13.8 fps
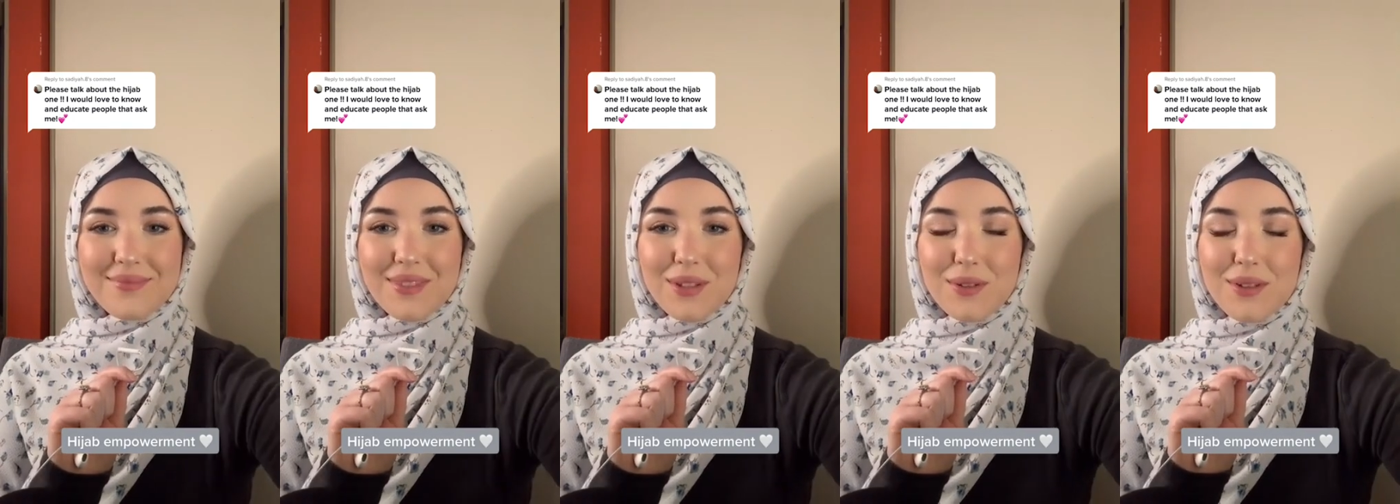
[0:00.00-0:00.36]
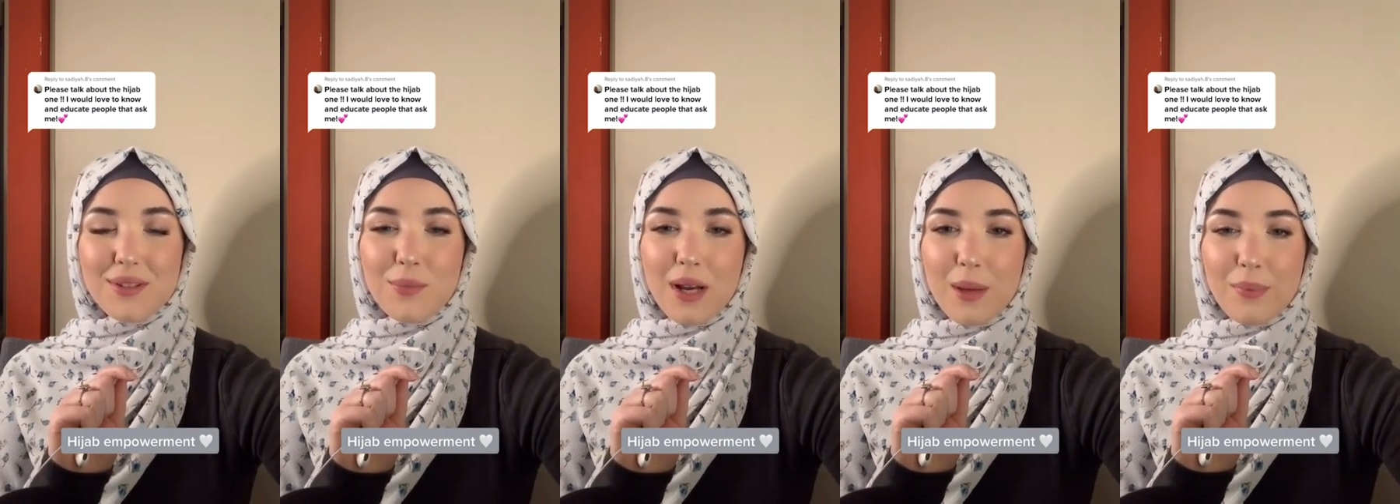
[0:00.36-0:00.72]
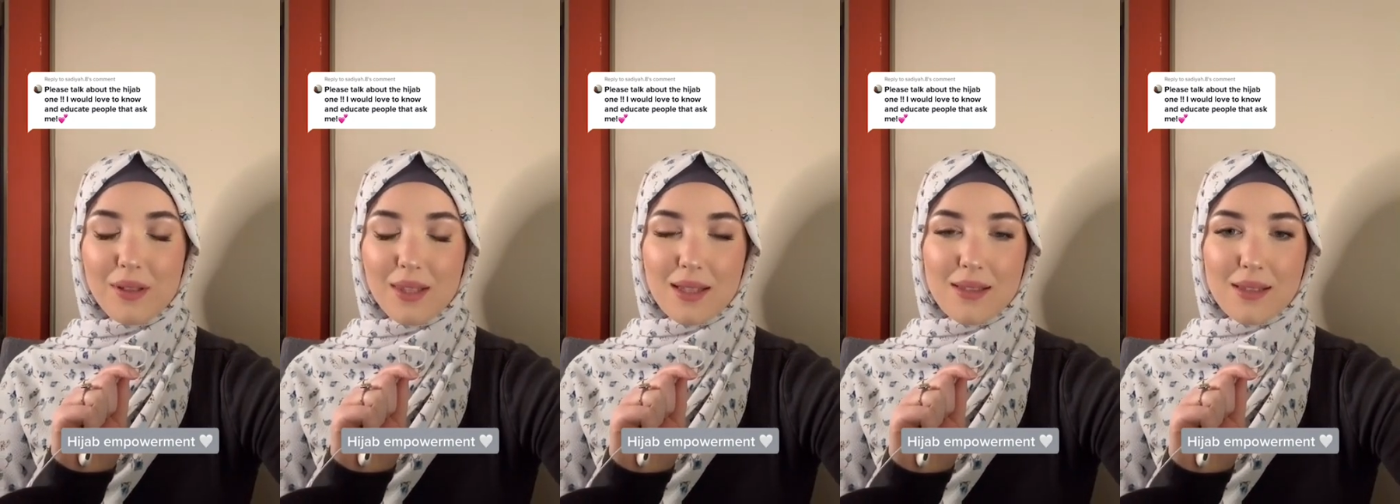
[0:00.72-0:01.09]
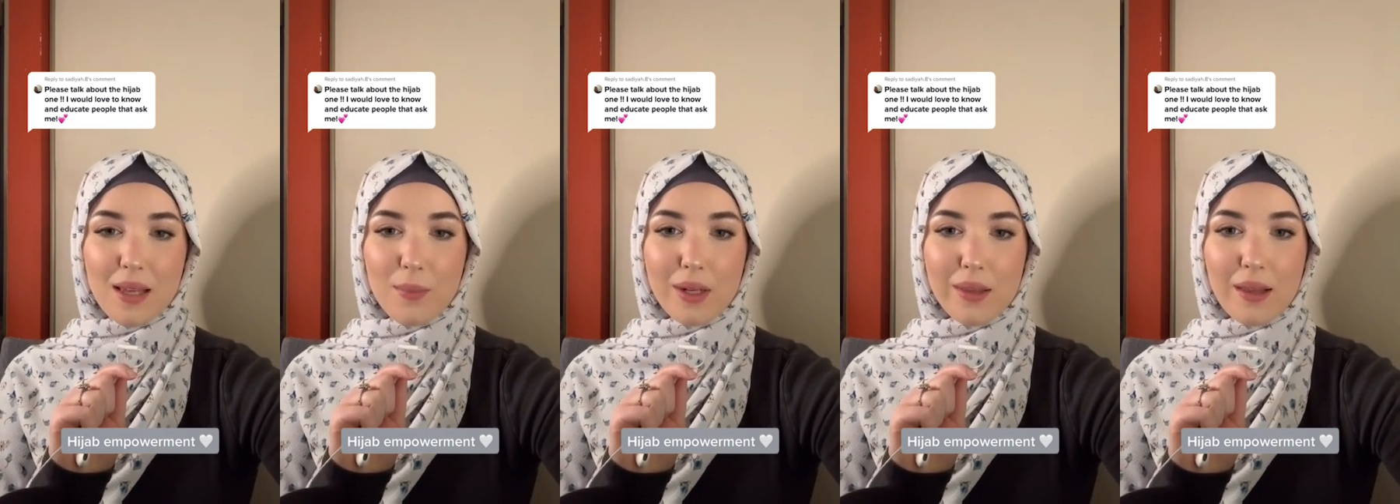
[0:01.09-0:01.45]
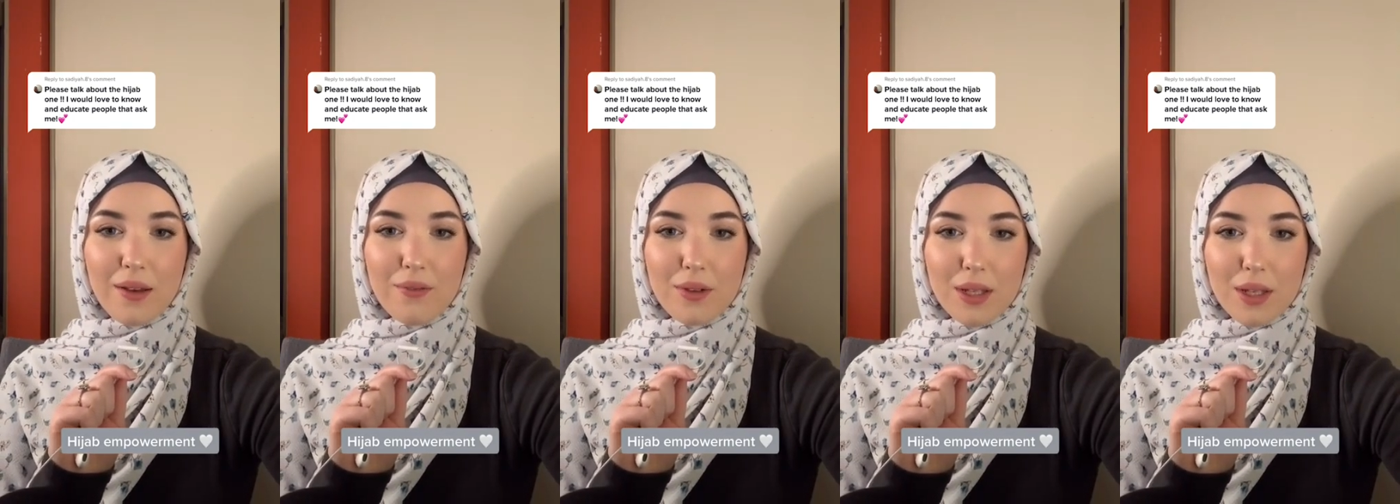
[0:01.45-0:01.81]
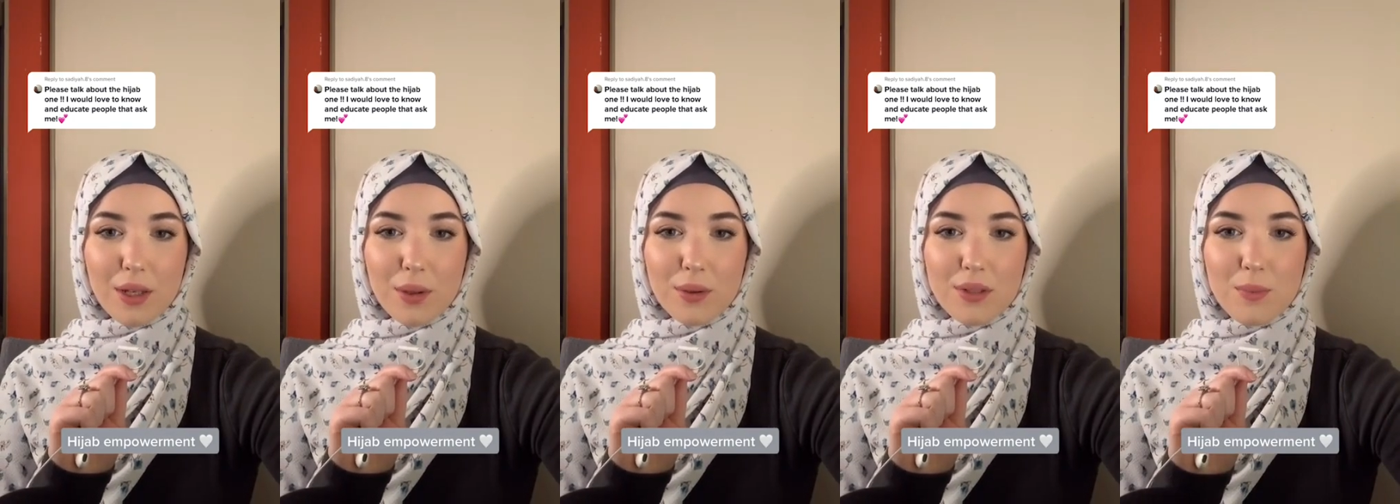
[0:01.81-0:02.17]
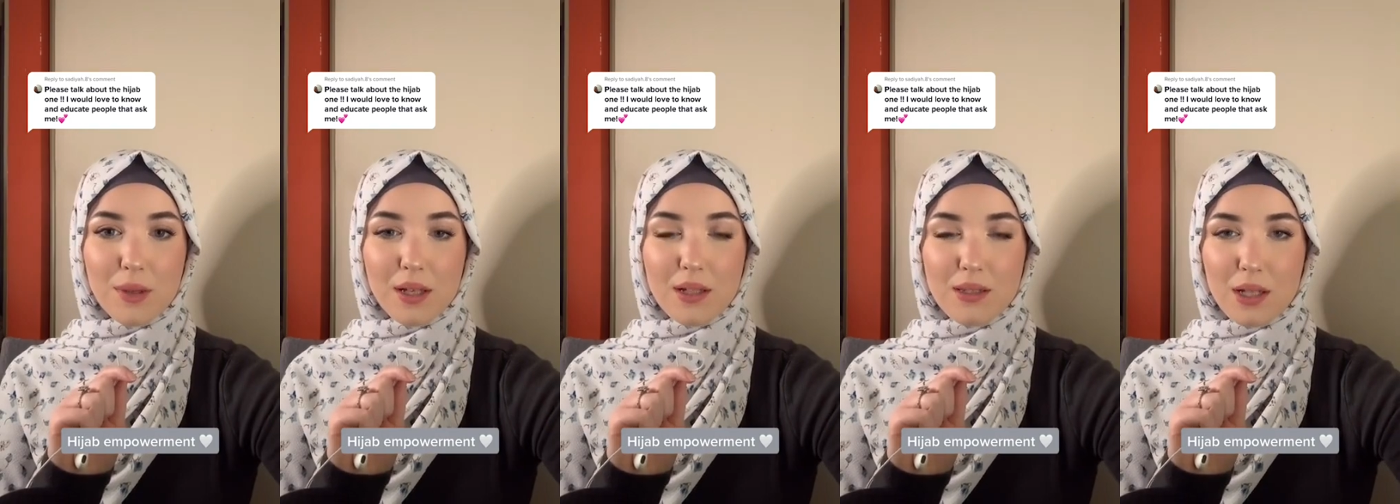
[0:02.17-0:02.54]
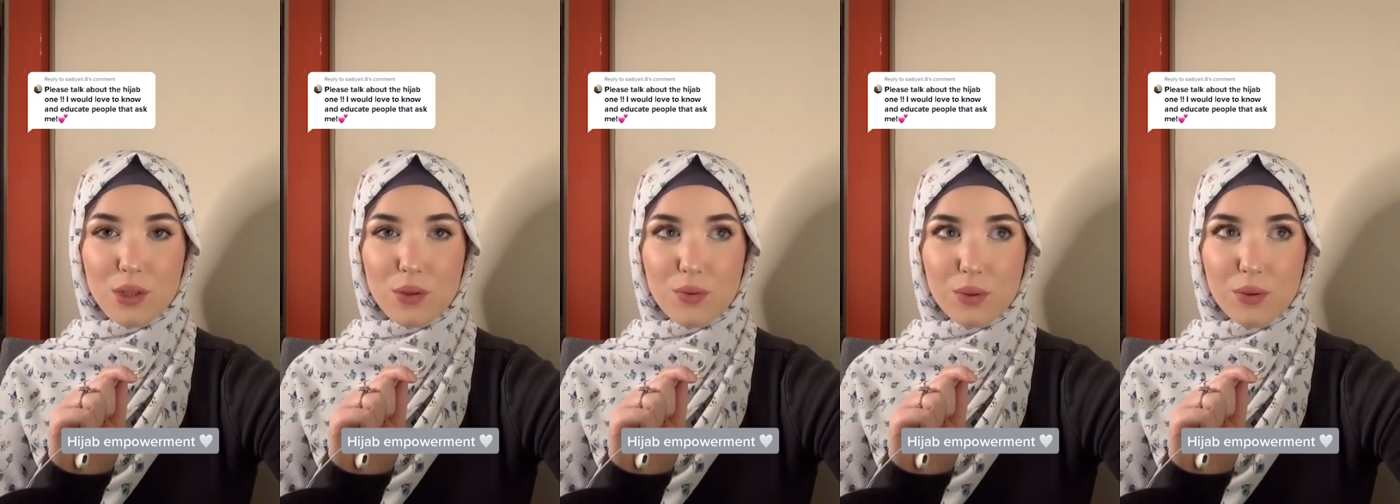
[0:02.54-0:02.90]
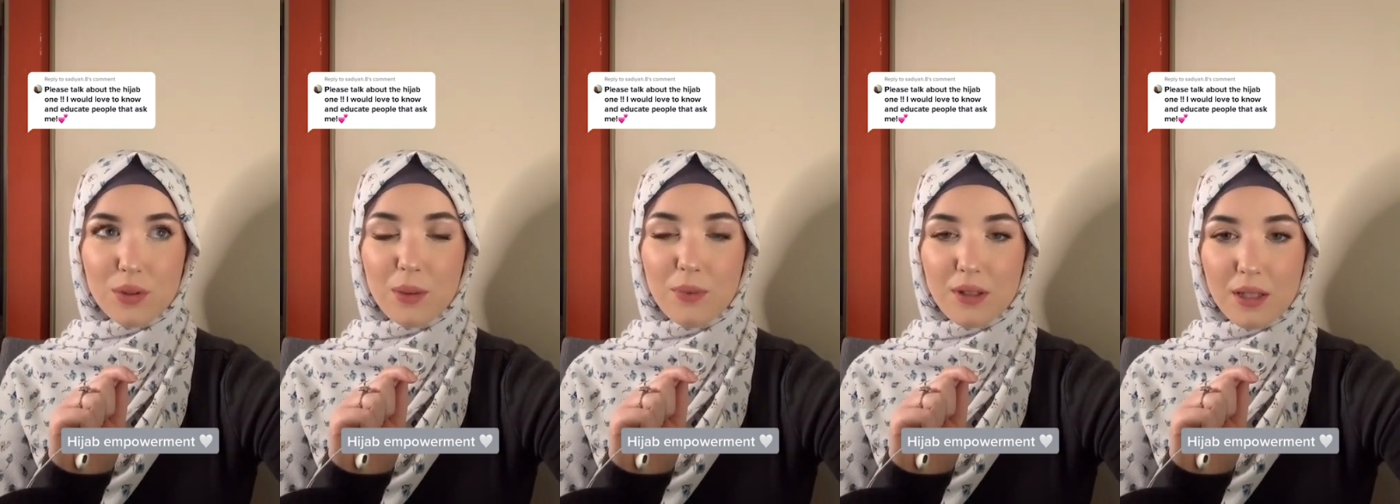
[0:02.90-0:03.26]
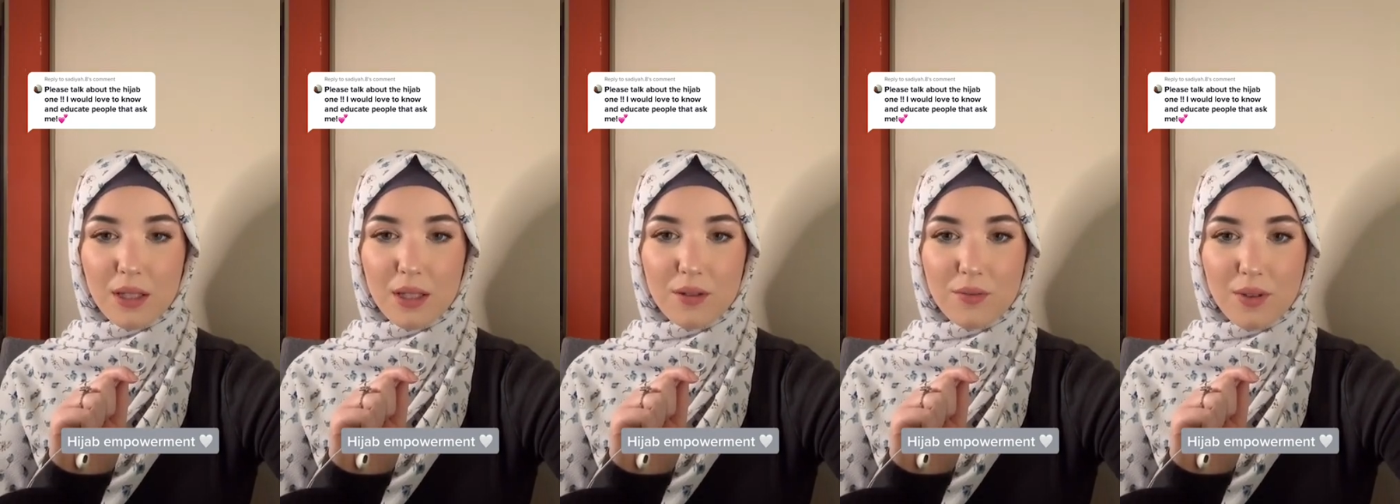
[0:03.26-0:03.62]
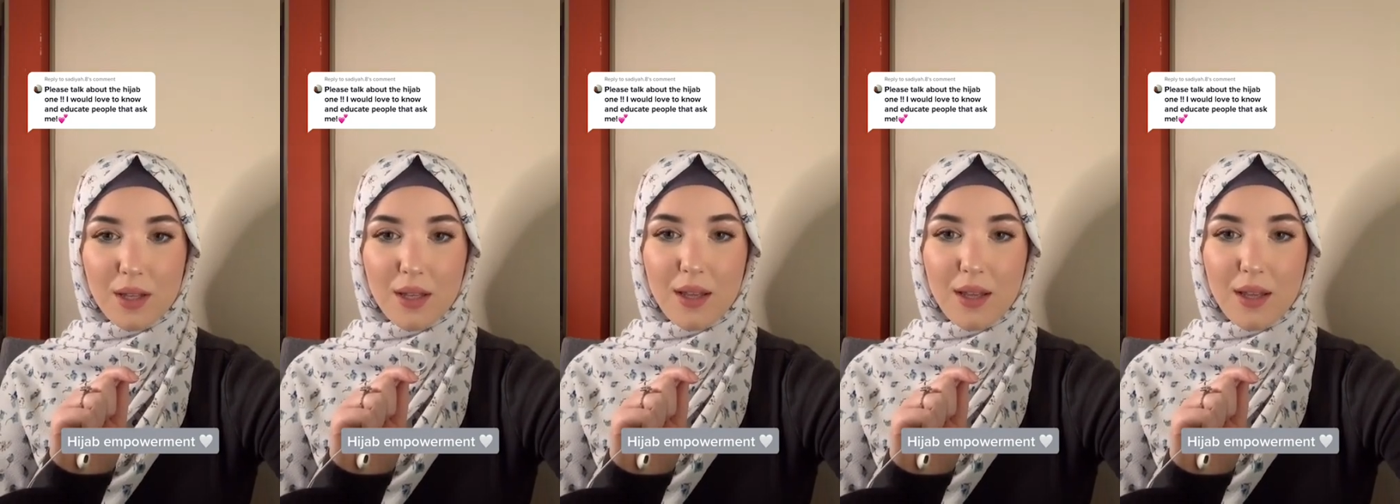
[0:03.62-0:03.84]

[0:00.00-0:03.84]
The reason why I put that statement in that video is because I truly believe